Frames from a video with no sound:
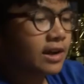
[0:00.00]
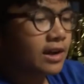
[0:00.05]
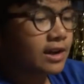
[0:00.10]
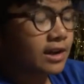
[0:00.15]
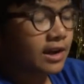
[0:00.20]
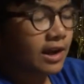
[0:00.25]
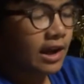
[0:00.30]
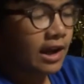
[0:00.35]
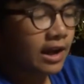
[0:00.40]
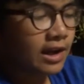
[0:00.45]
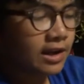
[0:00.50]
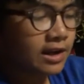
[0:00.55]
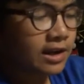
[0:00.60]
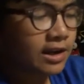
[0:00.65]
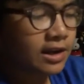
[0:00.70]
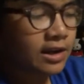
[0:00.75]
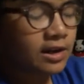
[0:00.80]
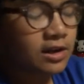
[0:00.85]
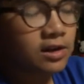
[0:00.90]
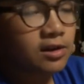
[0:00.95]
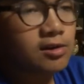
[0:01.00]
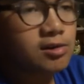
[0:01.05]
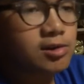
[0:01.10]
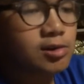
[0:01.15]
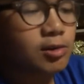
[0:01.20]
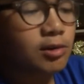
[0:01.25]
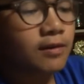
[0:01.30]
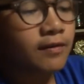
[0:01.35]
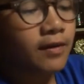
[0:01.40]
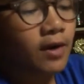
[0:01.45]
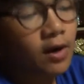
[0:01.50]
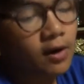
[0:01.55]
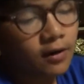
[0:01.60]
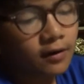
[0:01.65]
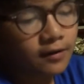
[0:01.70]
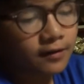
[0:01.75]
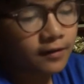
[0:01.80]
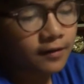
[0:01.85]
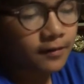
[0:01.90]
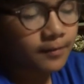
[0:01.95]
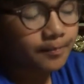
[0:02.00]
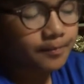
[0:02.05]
The candy is used to evolve.